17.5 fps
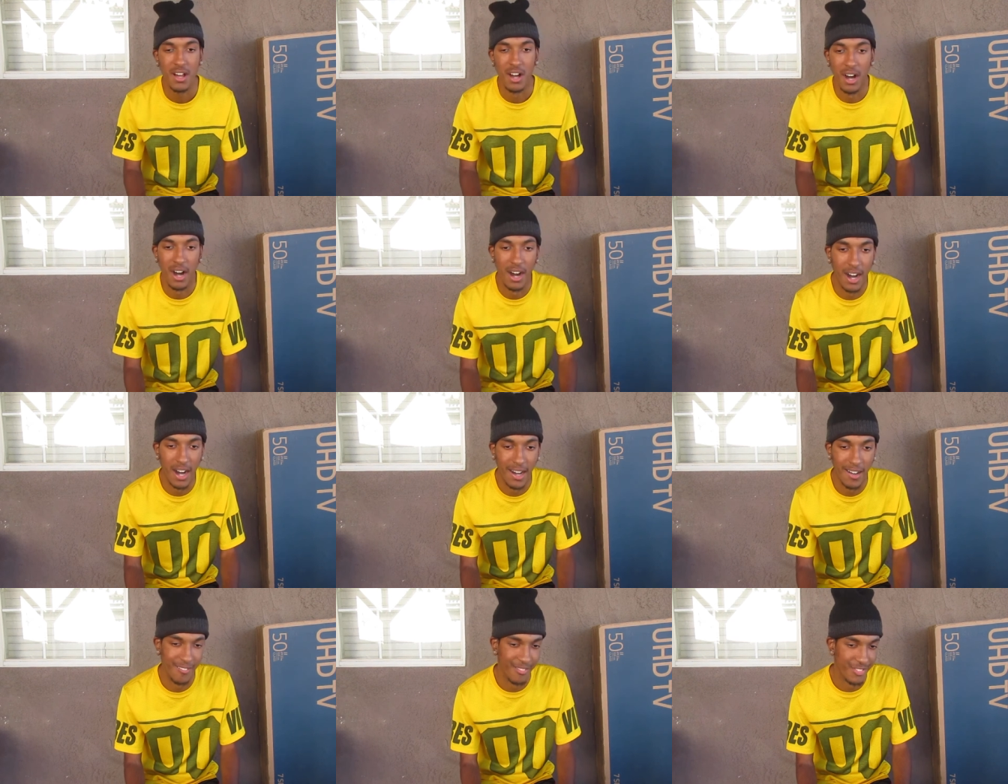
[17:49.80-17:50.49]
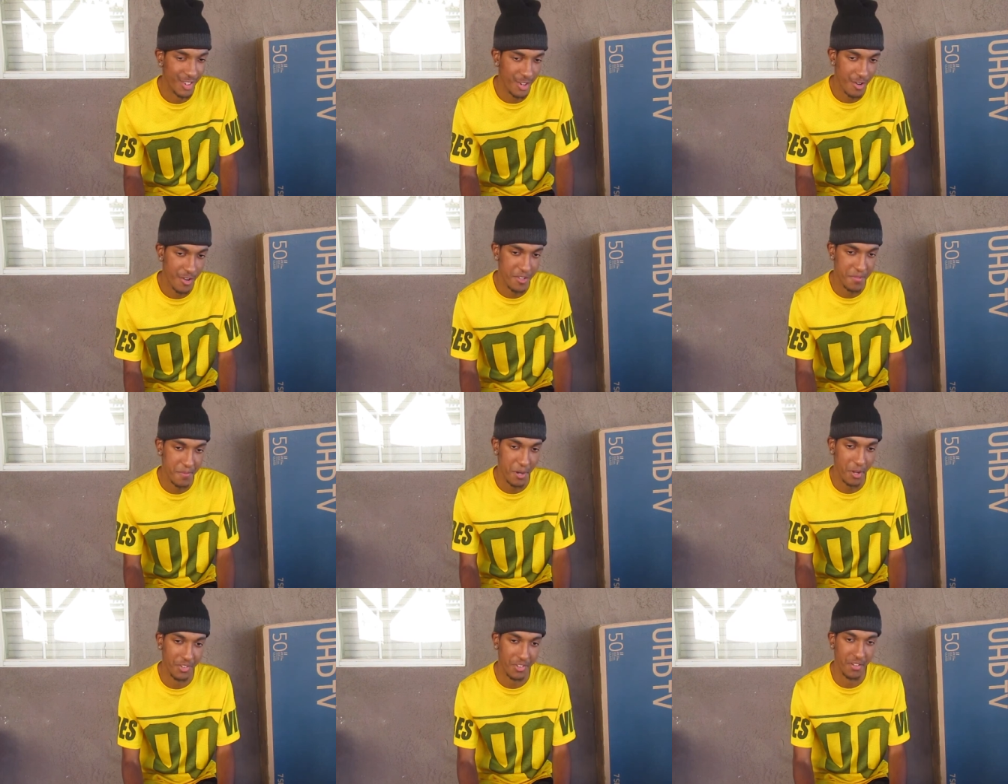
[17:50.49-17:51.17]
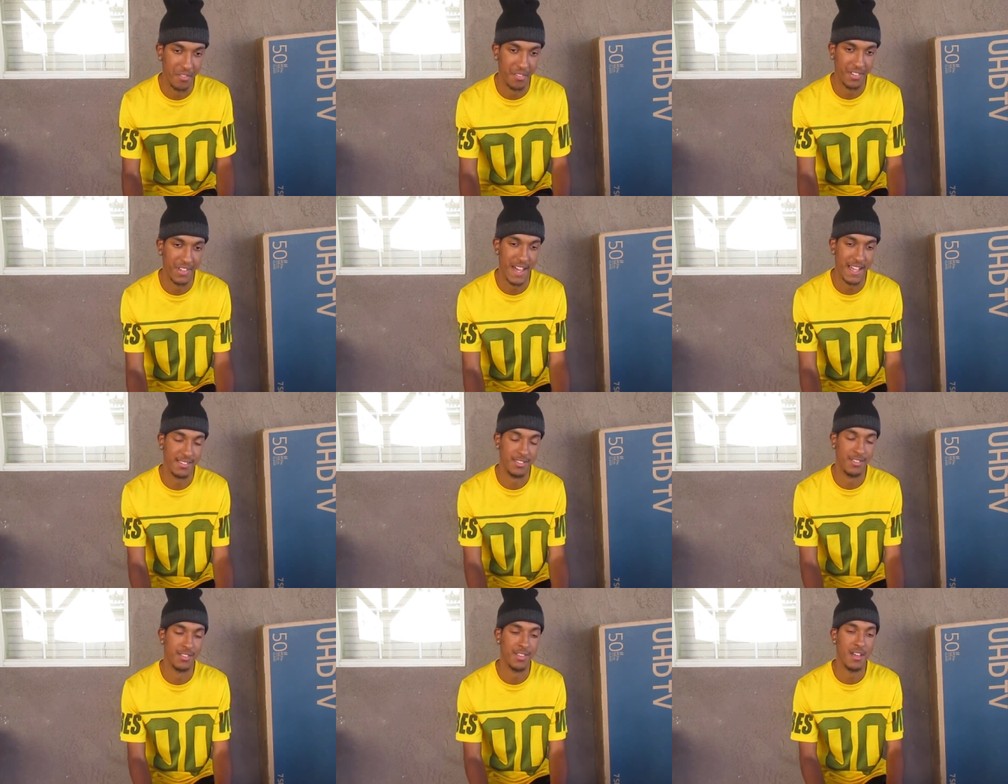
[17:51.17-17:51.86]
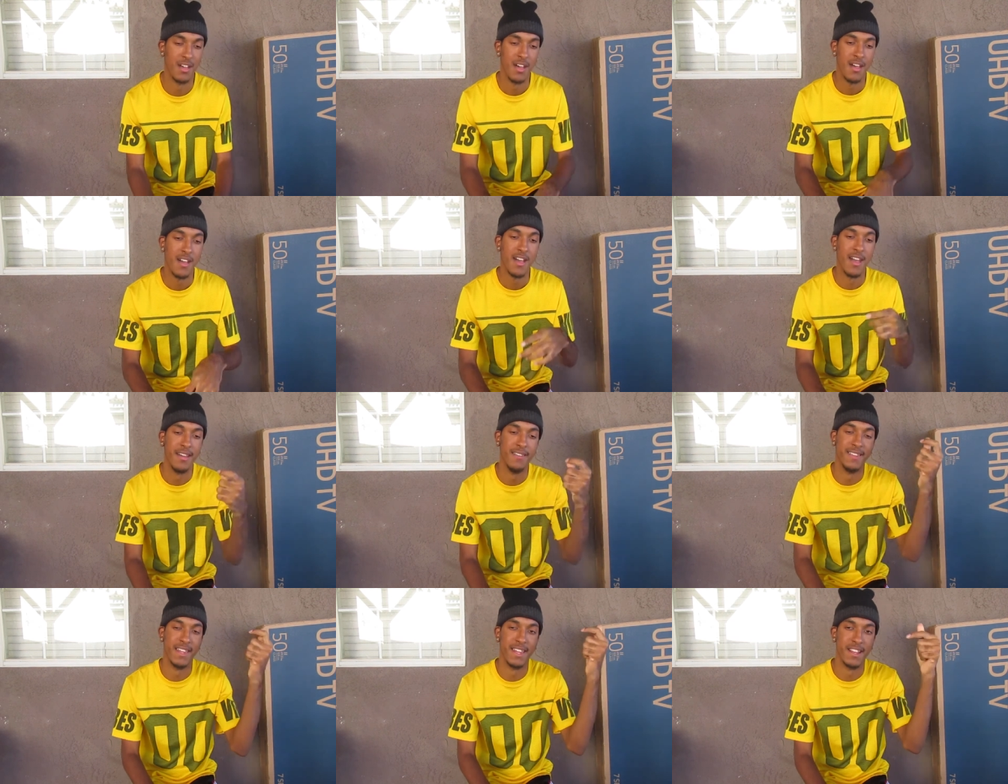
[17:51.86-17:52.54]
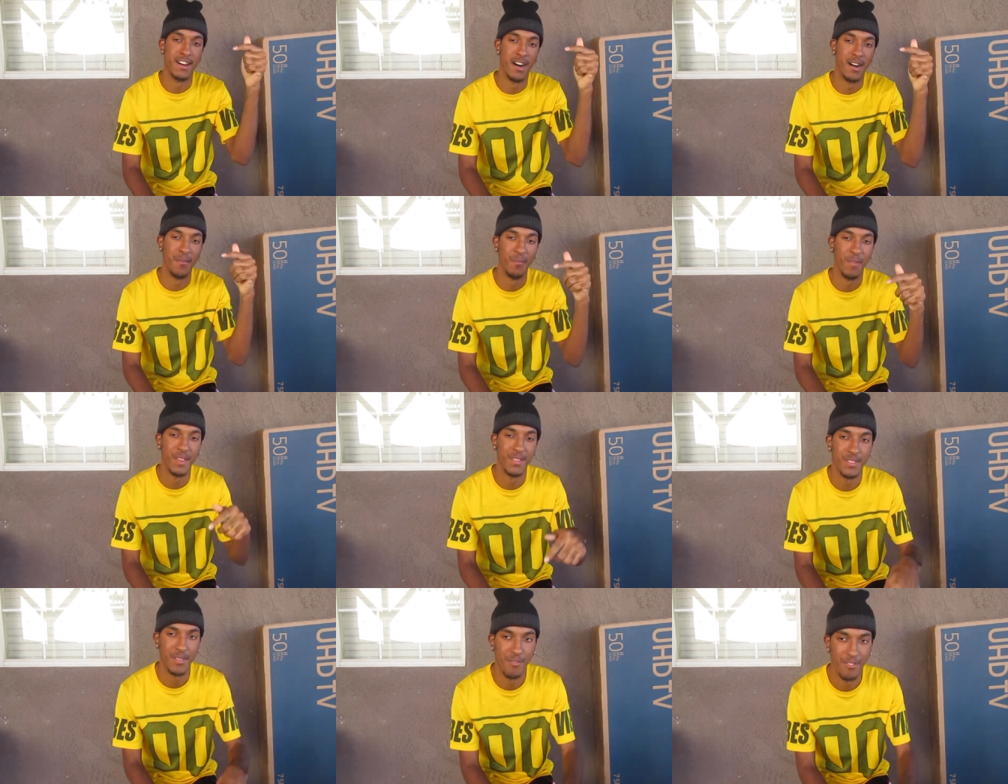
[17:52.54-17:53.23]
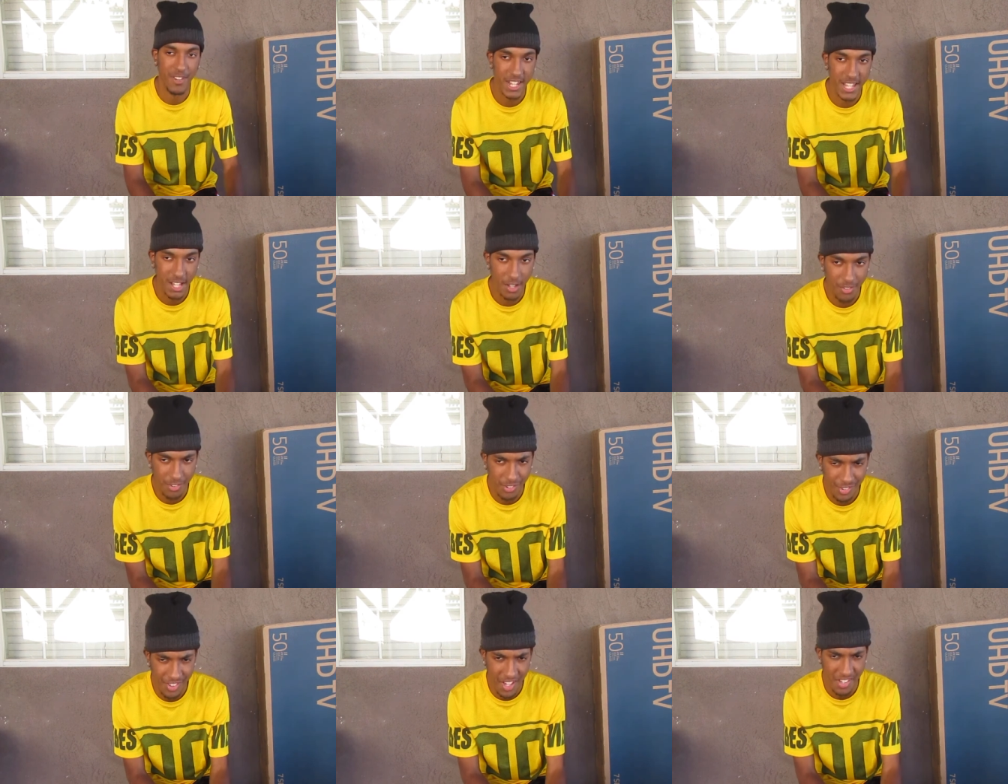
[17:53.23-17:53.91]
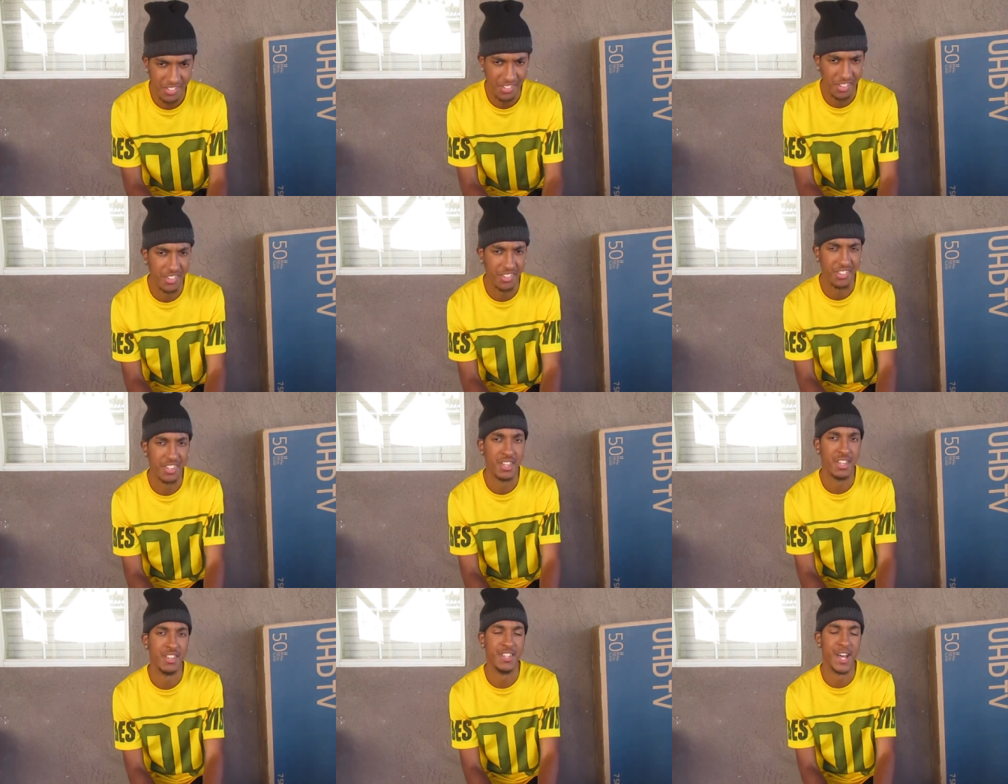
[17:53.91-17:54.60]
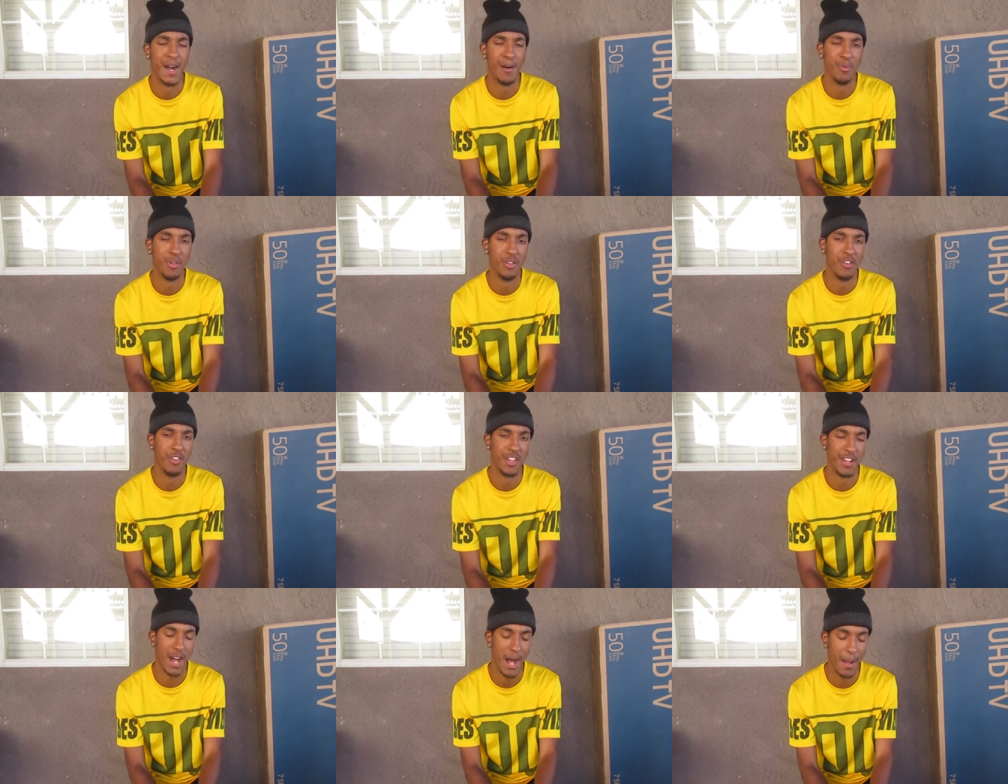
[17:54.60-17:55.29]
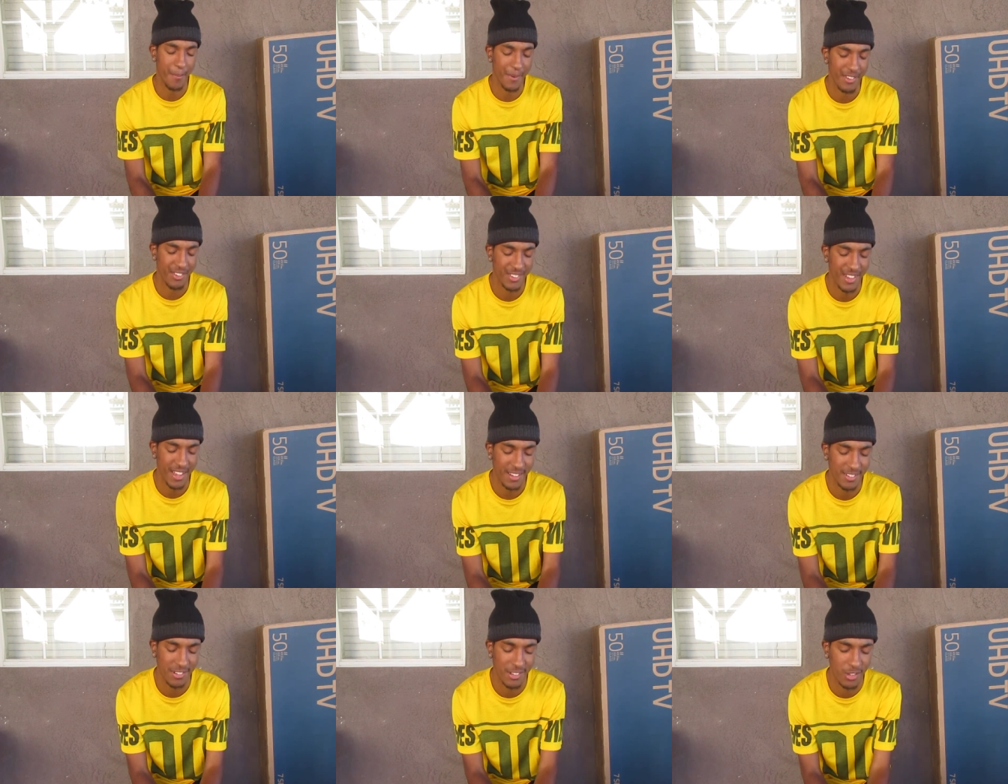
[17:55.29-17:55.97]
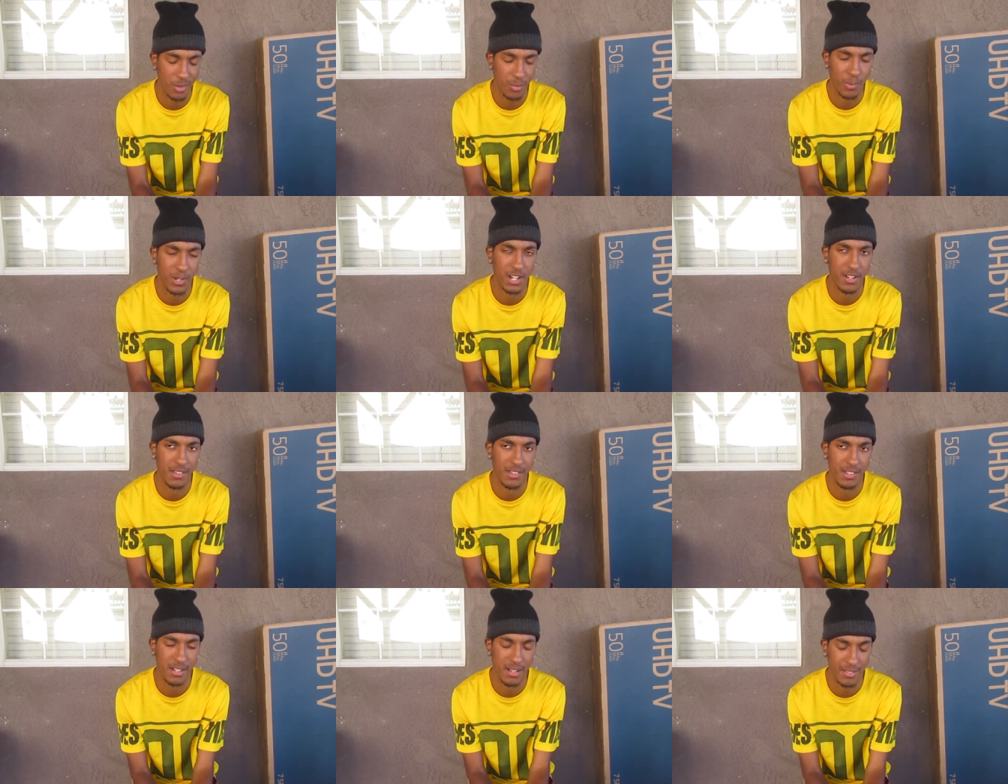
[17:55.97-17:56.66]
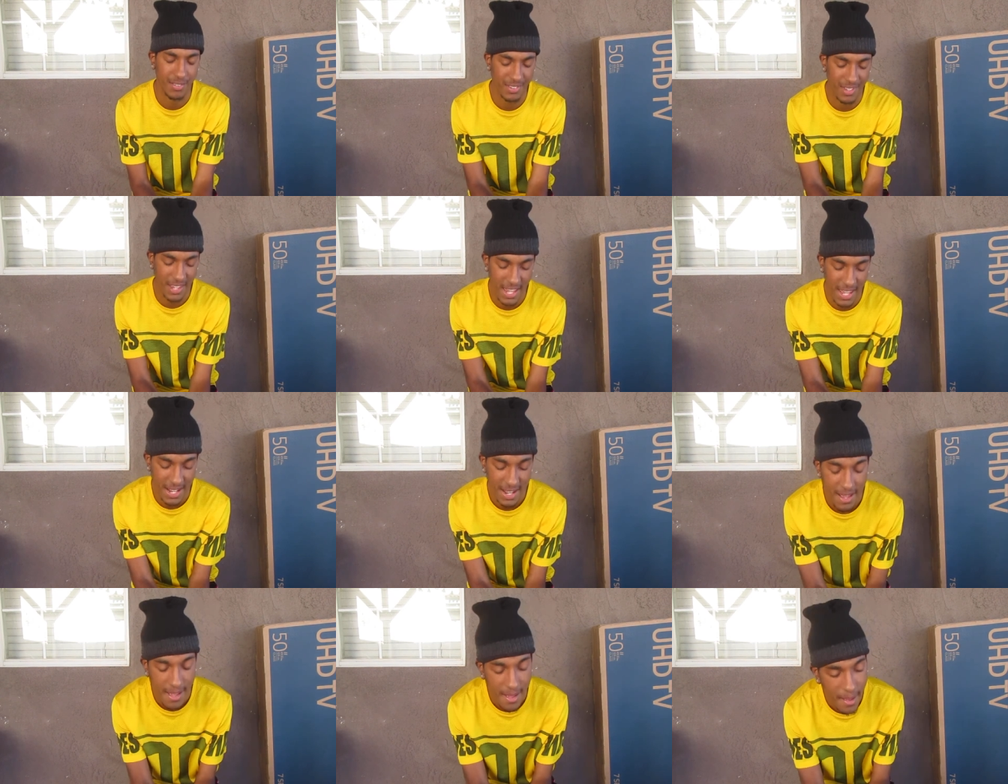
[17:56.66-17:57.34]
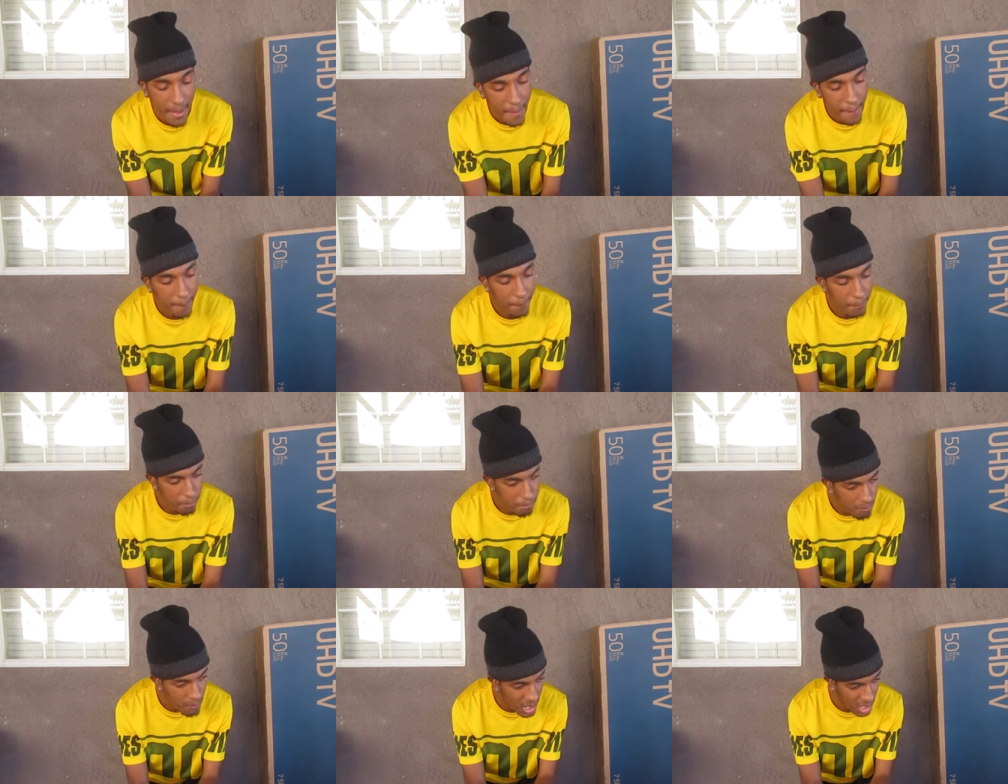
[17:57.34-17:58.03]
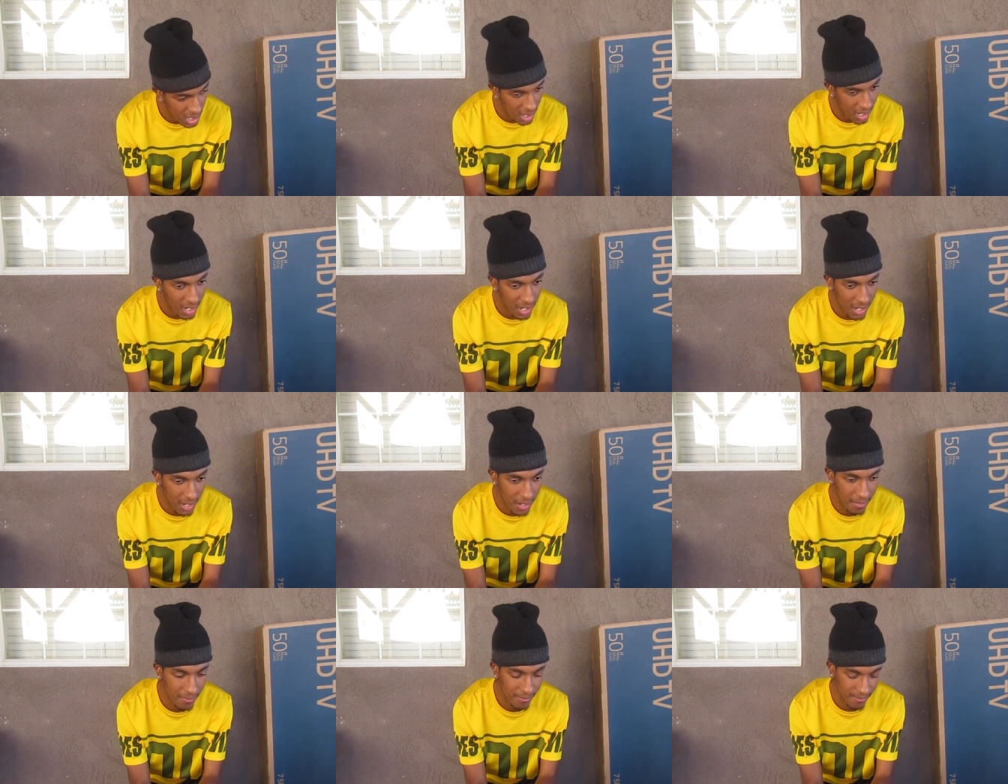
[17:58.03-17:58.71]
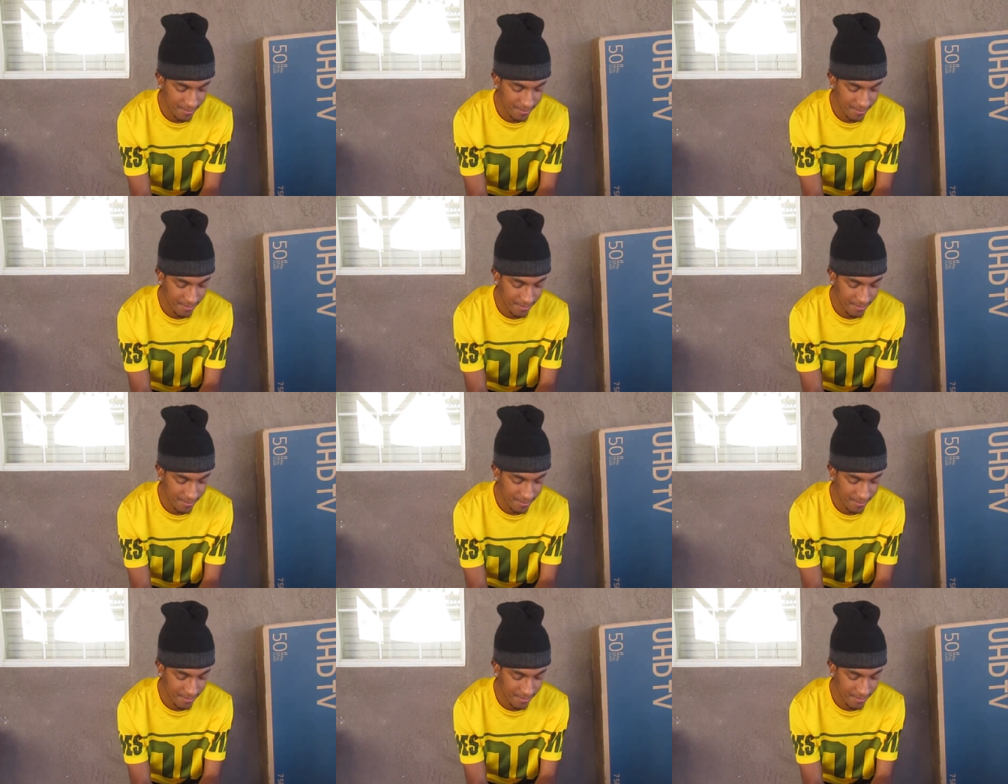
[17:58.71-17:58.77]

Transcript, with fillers: Um, turn on your post notifications. And then um, leave some video suggestions down below in the comment section as well. You know what I'm saying? Um,